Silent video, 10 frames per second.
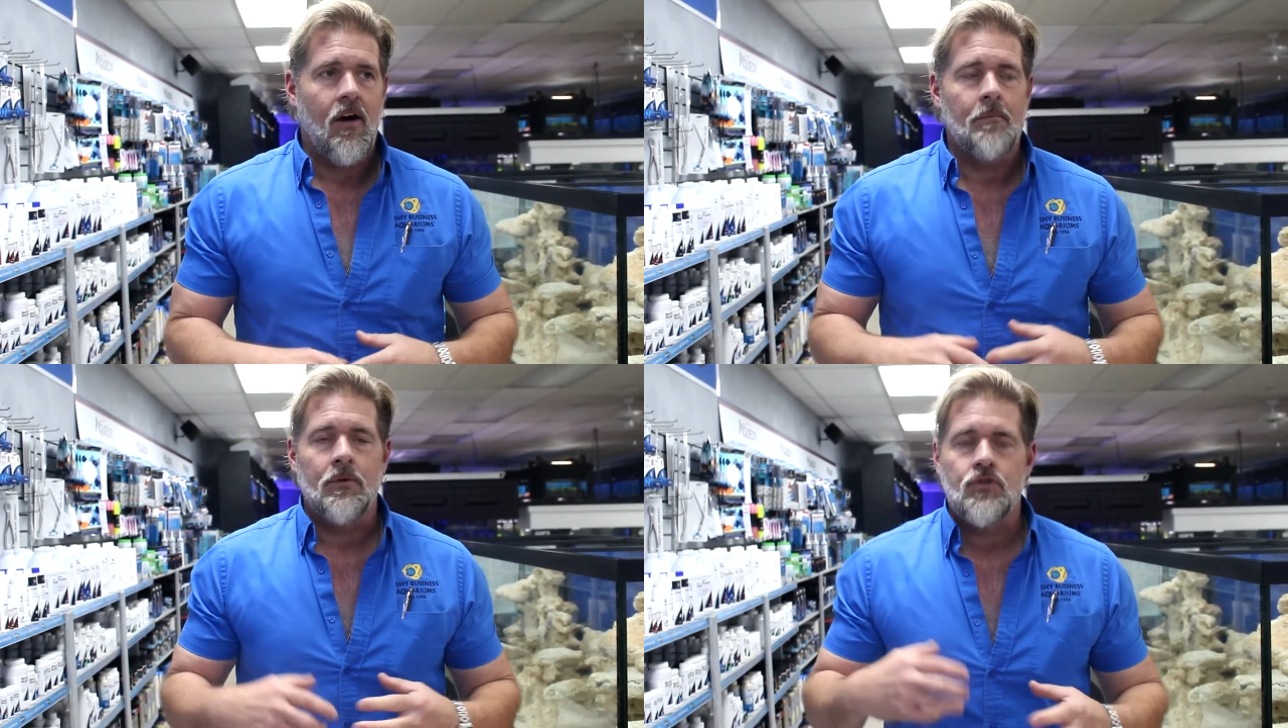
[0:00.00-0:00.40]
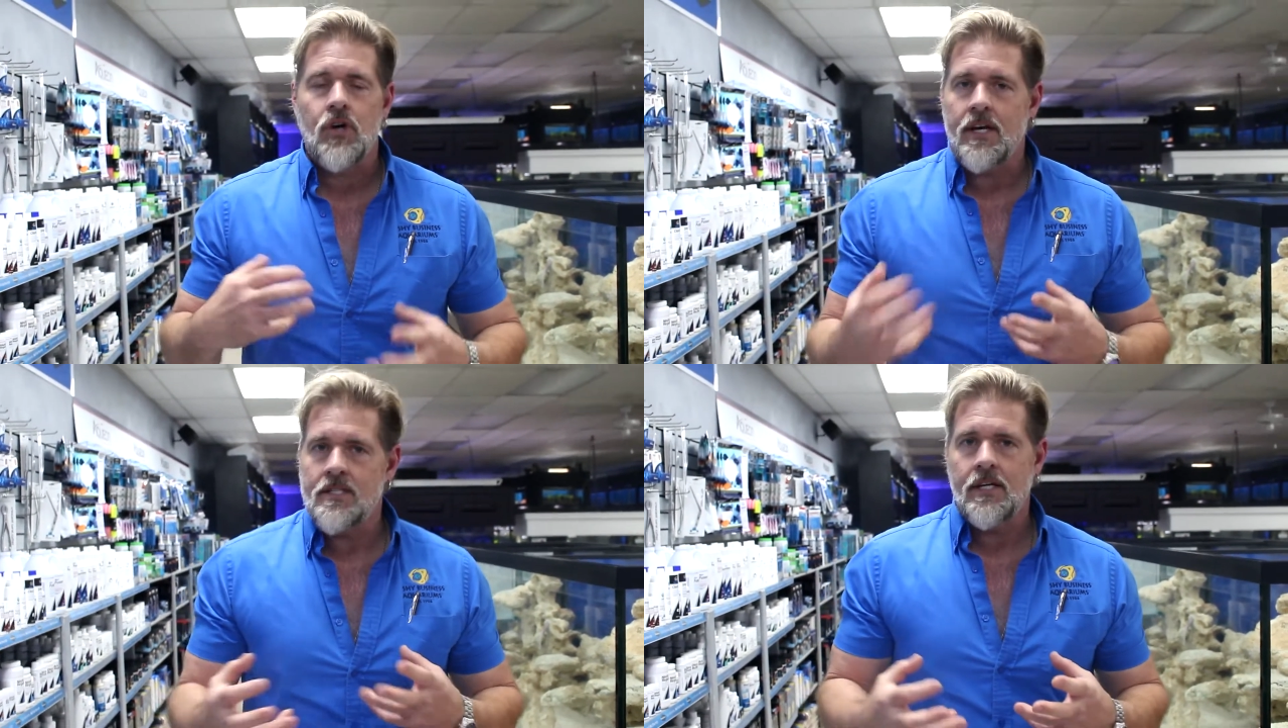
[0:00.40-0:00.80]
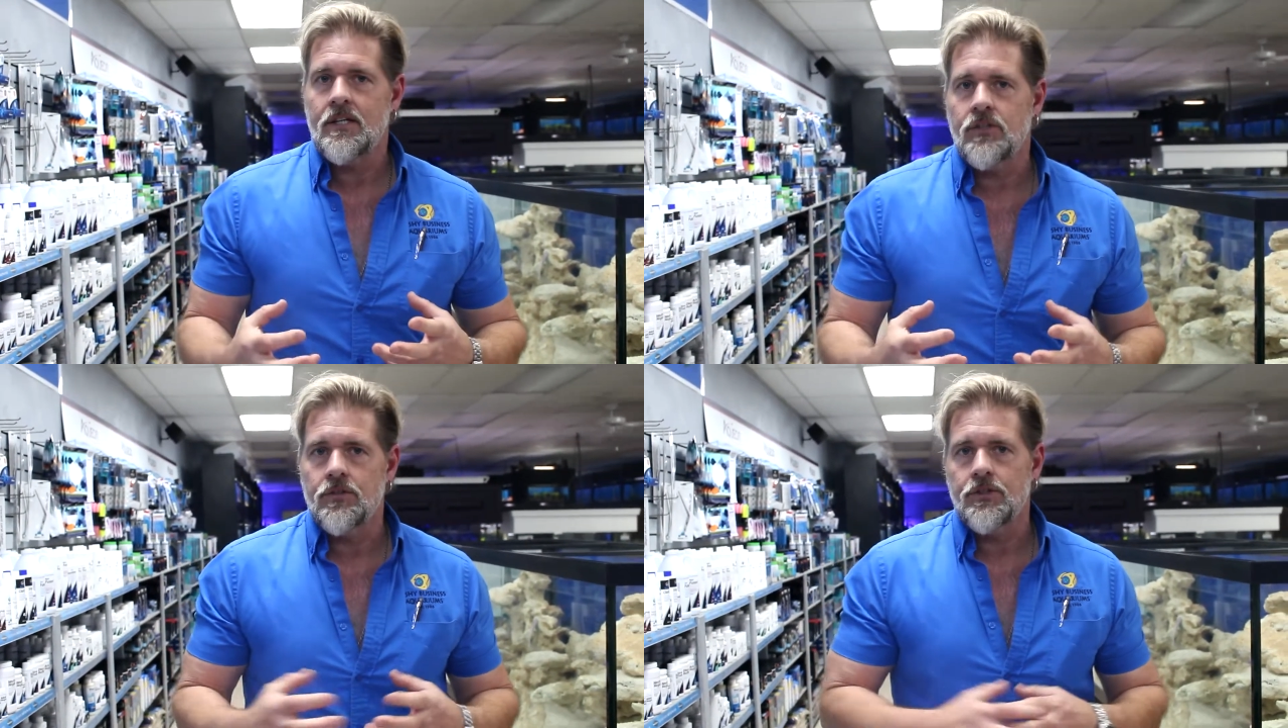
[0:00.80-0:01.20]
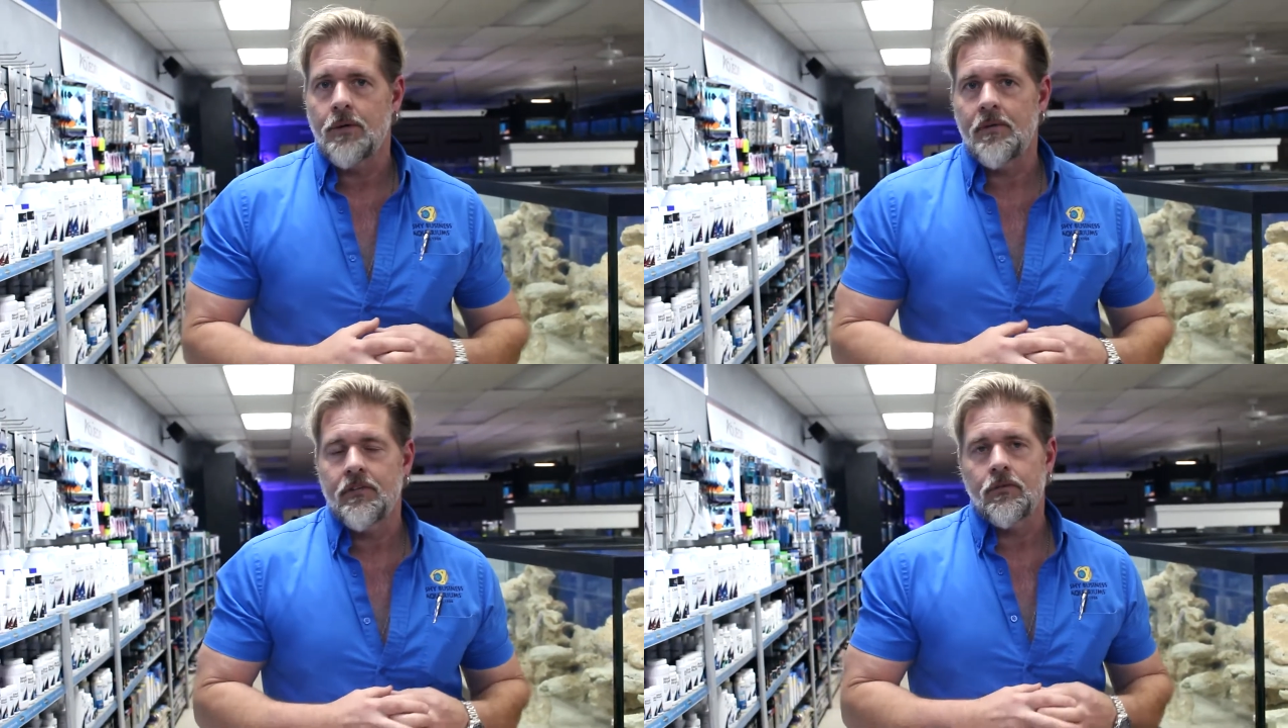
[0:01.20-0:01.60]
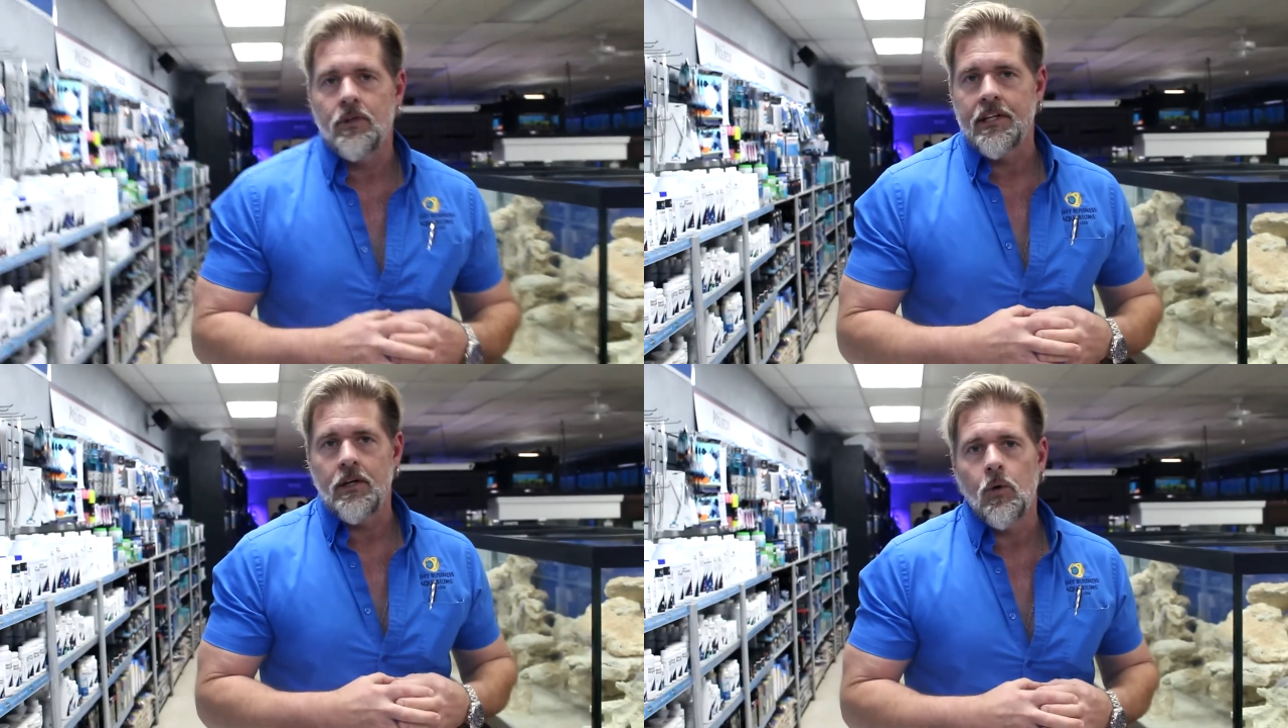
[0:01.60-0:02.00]
I'm going to try to take you through some of it
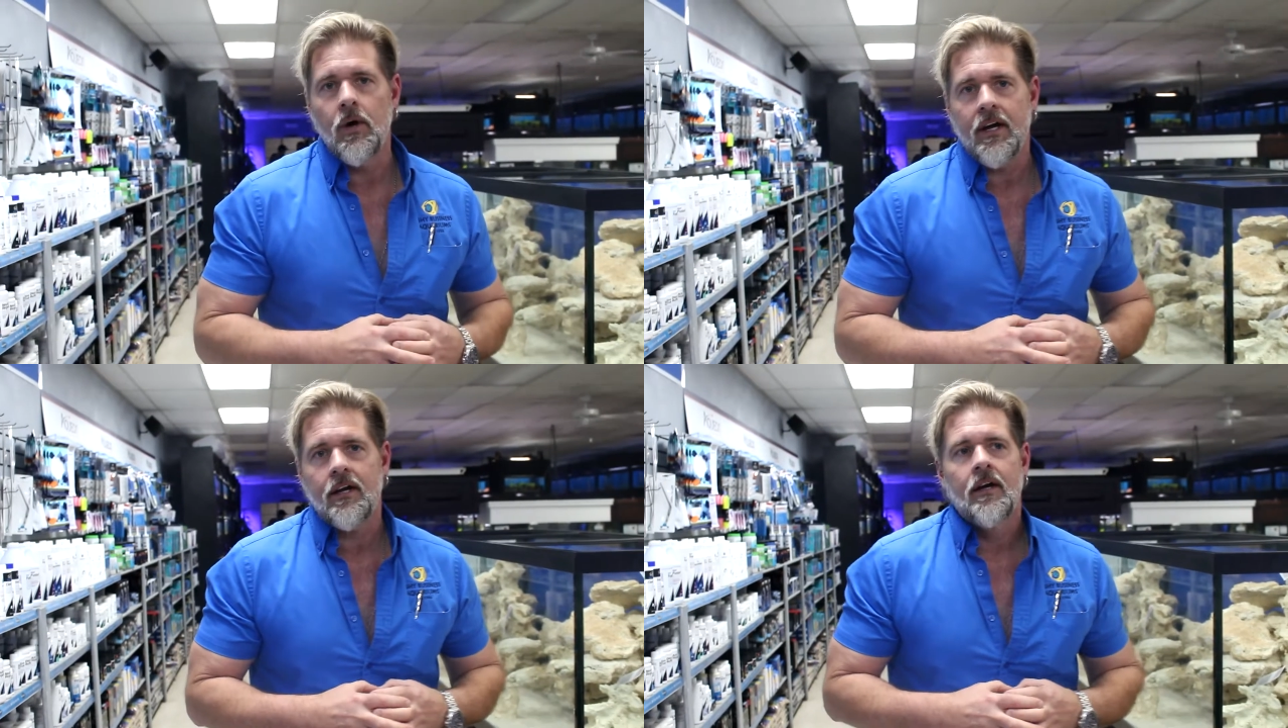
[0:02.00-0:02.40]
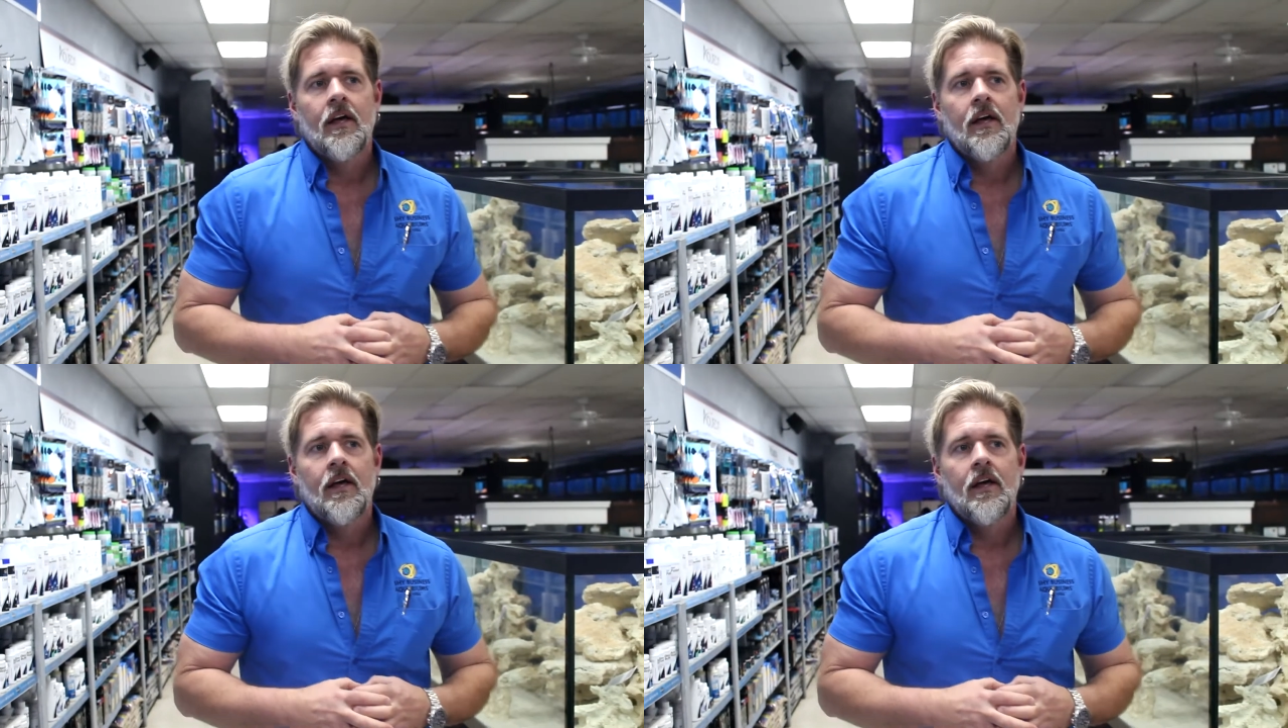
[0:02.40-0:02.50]
really quick.